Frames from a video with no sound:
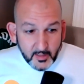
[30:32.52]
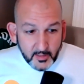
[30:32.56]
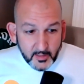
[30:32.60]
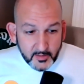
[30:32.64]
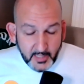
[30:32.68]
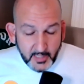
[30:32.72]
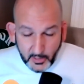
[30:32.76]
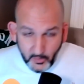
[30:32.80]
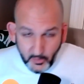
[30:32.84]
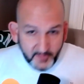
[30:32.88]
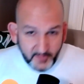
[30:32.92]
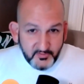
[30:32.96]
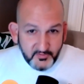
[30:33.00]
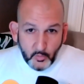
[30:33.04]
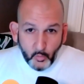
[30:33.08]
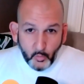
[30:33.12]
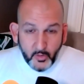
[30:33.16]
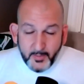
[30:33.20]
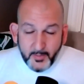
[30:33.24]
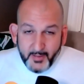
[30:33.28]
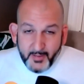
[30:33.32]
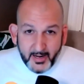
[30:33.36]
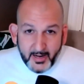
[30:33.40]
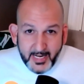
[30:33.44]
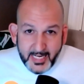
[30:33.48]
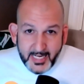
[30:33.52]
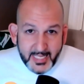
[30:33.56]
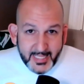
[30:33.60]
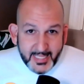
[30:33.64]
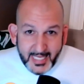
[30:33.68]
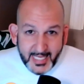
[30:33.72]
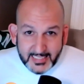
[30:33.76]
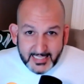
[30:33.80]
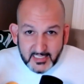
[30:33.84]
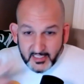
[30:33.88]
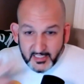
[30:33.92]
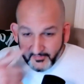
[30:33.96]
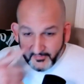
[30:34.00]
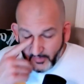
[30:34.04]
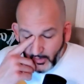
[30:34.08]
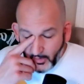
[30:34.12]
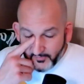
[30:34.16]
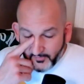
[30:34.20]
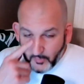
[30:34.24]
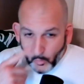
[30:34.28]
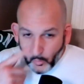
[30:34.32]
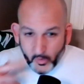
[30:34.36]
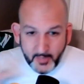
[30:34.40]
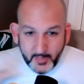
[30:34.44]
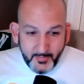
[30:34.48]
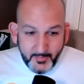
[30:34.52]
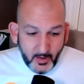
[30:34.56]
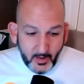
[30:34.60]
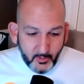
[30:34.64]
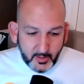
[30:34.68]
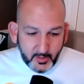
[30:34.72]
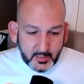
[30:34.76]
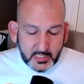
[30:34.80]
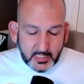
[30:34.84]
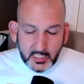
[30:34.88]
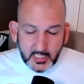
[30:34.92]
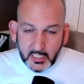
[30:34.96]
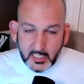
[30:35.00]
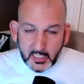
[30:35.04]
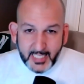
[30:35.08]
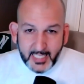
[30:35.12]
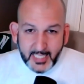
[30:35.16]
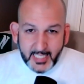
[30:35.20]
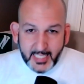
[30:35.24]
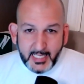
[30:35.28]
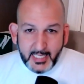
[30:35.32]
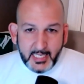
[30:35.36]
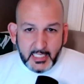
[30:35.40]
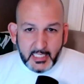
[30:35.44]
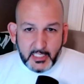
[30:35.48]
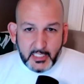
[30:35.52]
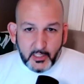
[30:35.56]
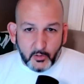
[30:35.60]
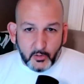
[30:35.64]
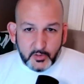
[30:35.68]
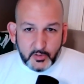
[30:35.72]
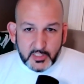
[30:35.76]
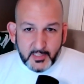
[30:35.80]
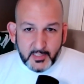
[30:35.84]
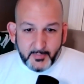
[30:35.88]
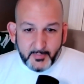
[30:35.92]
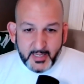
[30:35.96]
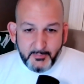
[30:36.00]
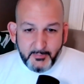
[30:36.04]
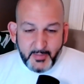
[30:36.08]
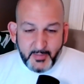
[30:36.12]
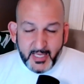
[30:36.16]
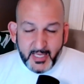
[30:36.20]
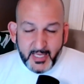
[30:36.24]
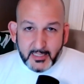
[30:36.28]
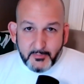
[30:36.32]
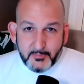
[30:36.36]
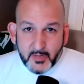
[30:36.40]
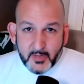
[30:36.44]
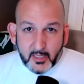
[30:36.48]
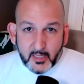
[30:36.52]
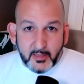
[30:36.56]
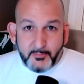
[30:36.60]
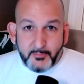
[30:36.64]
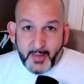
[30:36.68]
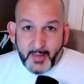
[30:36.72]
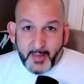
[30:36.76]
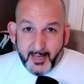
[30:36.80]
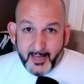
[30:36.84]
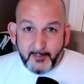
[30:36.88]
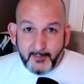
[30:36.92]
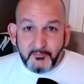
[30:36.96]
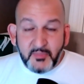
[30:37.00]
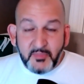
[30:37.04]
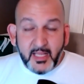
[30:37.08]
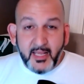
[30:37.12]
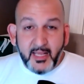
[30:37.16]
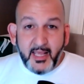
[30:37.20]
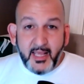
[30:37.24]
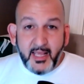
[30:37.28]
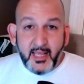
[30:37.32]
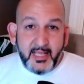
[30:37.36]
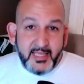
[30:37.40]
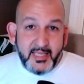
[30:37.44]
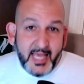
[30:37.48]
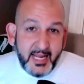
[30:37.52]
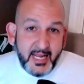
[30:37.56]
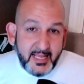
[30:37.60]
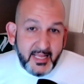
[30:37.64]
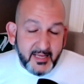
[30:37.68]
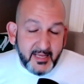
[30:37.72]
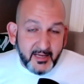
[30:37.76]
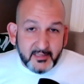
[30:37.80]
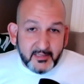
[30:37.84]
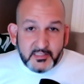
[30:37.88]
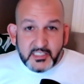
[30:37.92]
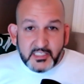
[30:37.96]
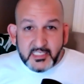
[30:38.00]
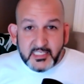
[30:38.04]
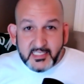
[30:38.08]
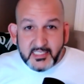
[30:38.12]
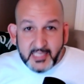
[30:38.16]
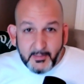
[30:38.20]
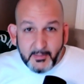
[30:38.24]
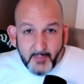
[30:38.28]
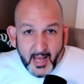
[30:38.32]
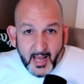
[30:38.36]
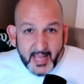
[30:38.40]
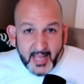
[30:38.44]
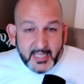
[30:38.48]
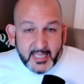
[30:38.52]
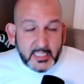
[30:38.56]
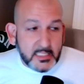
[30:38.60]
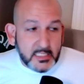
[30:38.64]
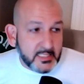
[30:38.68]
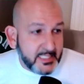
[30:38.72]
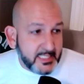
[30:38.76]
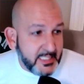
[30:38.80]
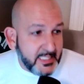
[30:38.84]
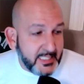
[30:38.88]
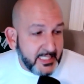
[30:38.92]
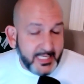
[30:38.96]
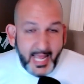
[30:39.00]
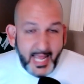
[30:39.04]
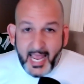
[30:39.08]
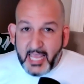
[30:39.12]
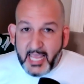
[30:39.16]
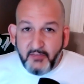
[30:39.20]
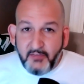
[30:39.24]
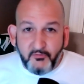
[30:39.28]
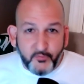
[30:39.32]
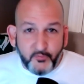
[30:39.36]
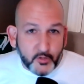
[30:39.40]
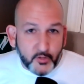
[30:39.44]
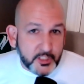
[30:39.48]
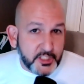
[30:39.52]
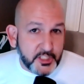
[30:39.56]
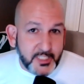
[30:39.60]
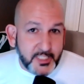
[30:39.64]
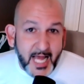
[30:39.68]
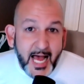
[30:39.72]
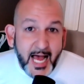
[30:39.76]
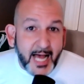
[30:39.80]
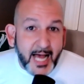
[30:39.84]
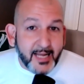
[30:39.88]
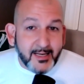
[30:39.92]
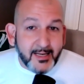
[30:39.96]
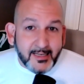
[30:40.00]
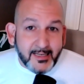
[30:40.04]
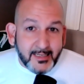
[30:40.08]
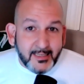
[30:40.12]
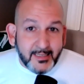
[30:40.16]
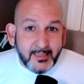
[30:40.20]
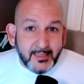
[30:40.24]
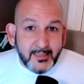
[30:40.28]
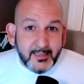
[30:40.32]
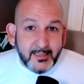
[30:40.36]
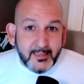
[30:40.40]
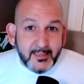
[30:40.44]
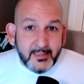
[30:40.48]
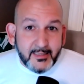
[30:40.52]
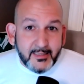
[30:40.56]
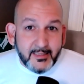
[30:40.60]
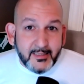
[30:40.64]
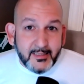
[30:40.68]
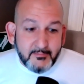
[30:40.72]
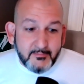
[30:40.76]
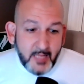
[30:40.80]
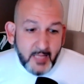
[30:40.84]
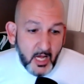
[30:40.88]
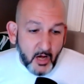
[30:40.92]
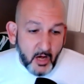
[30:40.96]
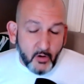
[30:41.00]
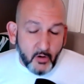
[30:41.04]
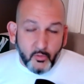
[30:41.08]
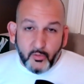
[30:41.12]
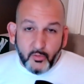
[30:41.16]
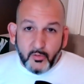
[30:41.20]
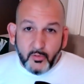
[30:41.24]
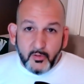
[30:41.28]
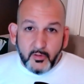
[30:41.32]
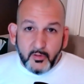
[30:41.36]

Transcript: They don't have to worry about any of that stuff. They don't have to worry about, you know, somebody being in the middle of the paint and getting a semi-clean 8-foot shot. No,